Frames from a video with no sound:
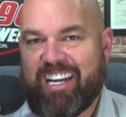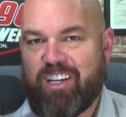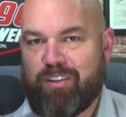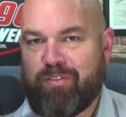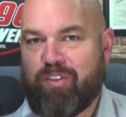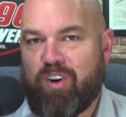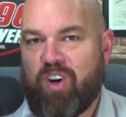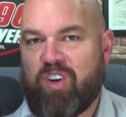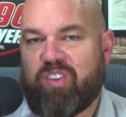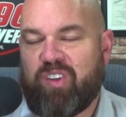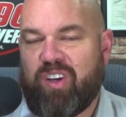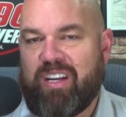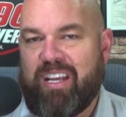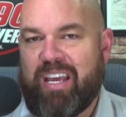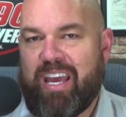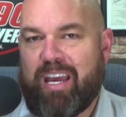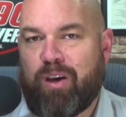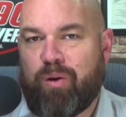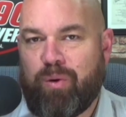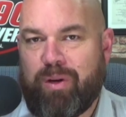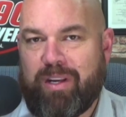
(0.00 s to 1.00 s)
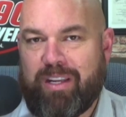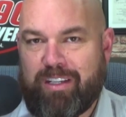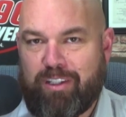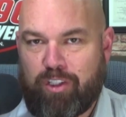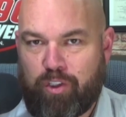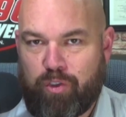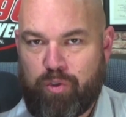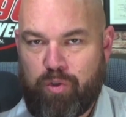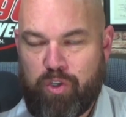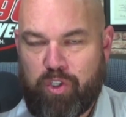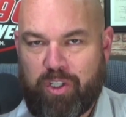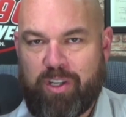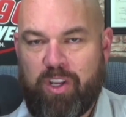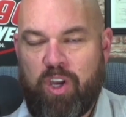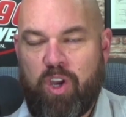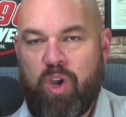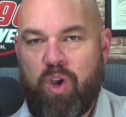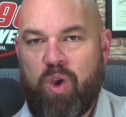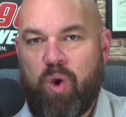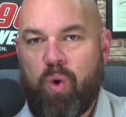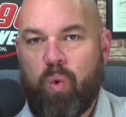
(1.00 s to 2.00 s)
diversity, equity, inclusion.
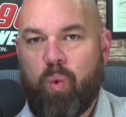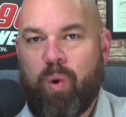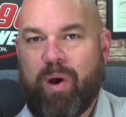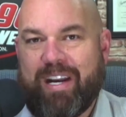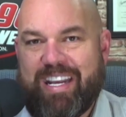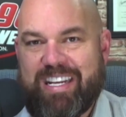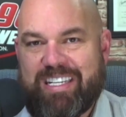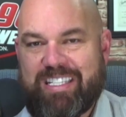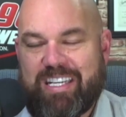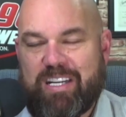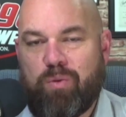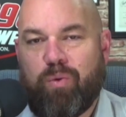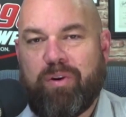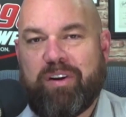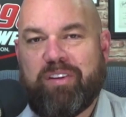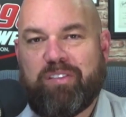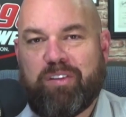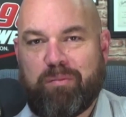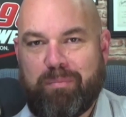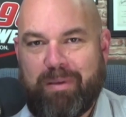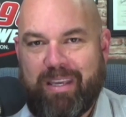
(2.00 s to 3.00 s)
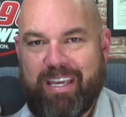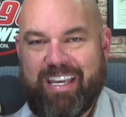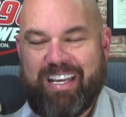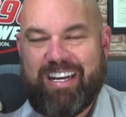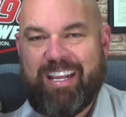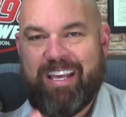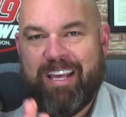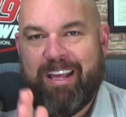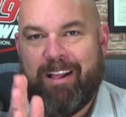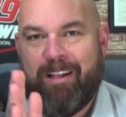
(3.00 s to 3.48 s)
What is it? What does it mean?